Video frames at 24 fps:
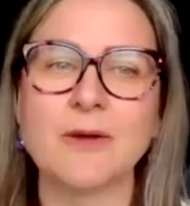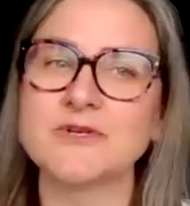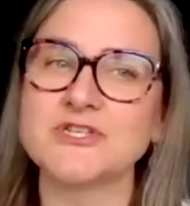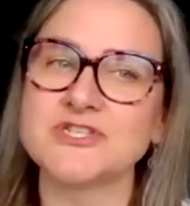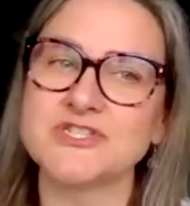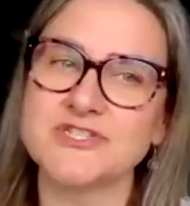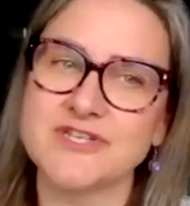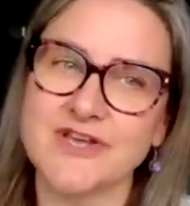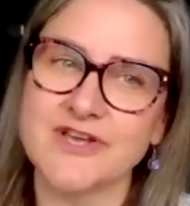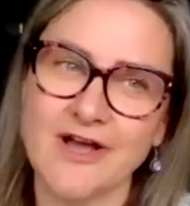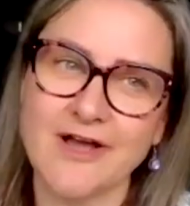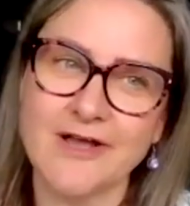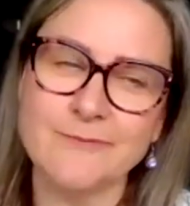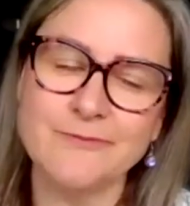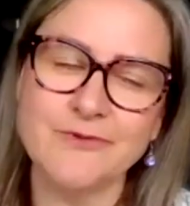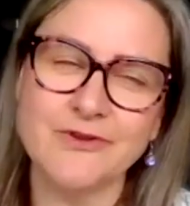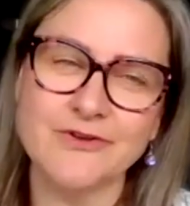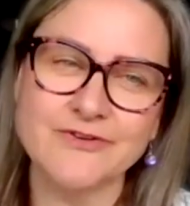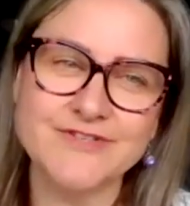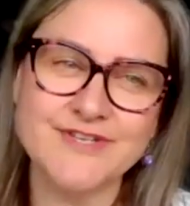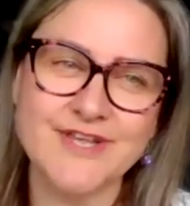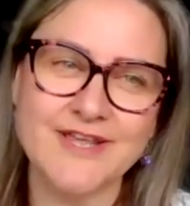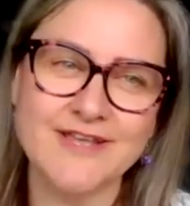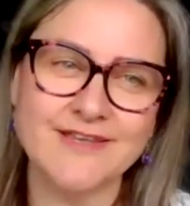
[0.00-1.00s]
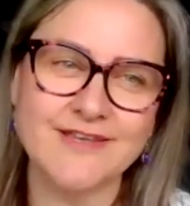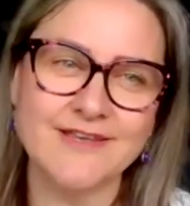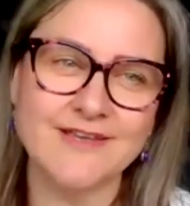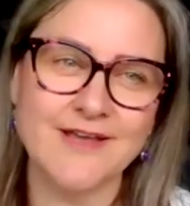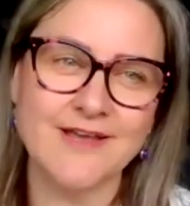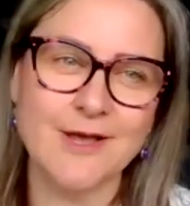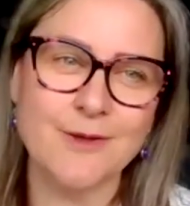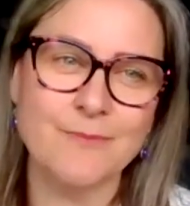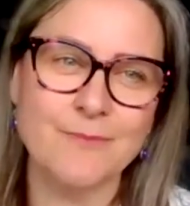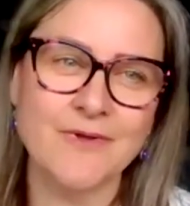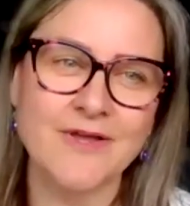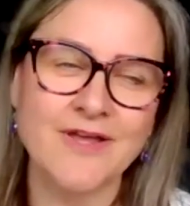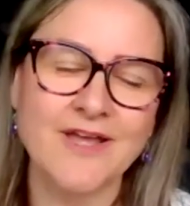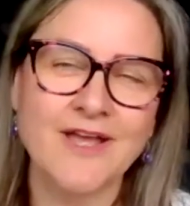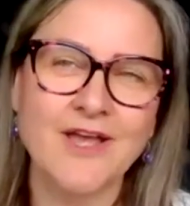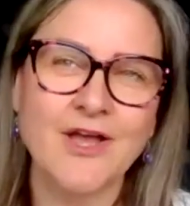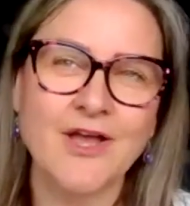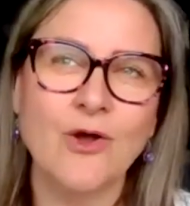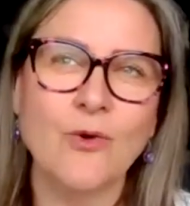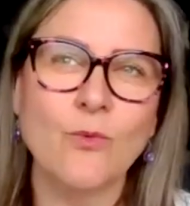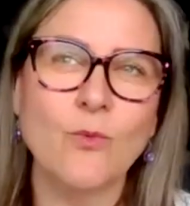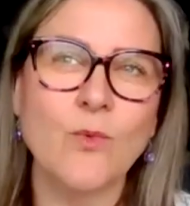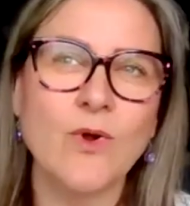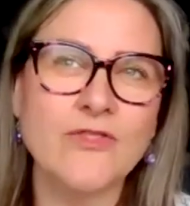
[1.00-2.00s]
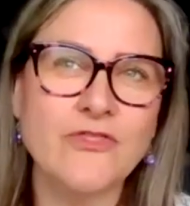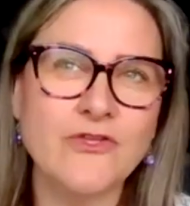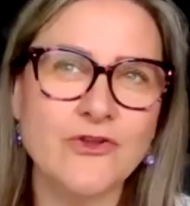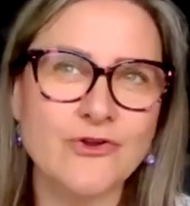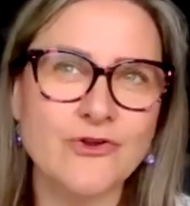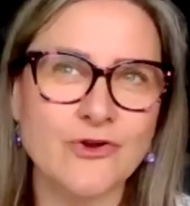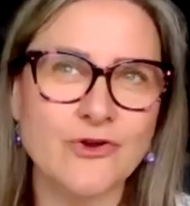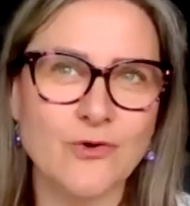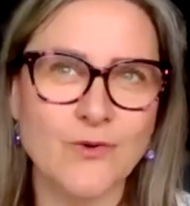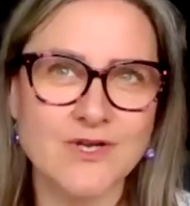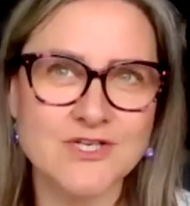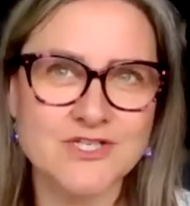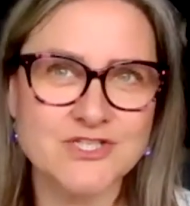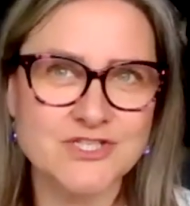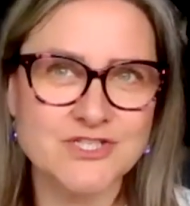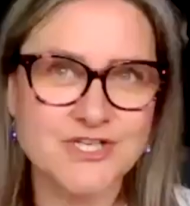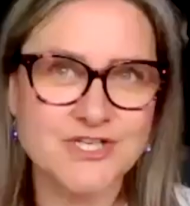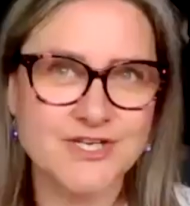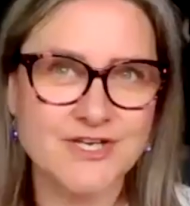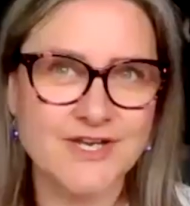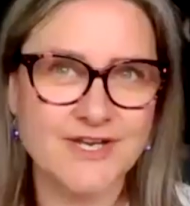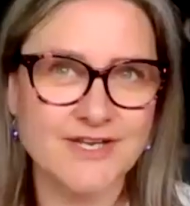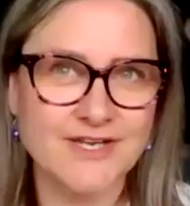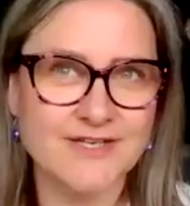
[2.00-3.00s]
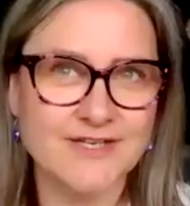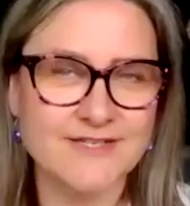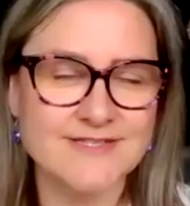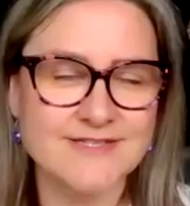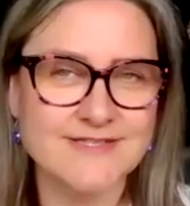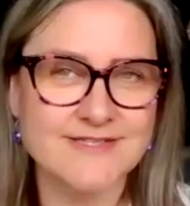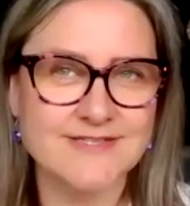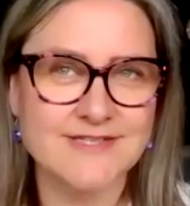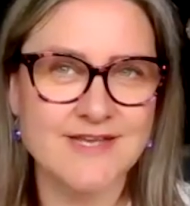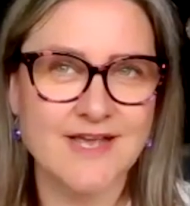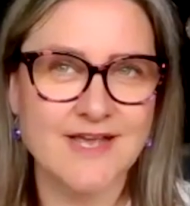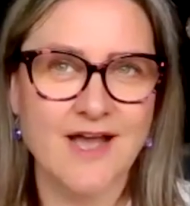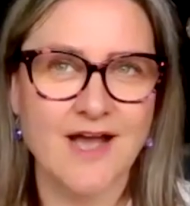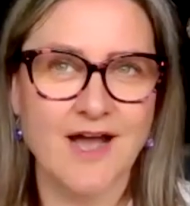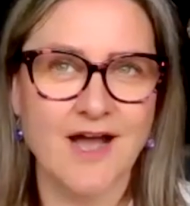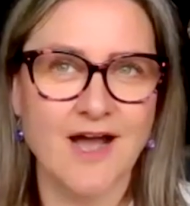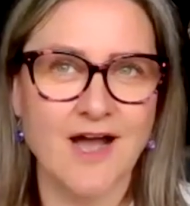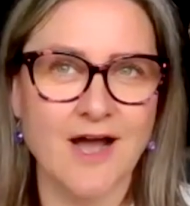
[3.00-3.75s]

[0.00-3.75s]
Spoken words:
how much time you're taking up, whether your question is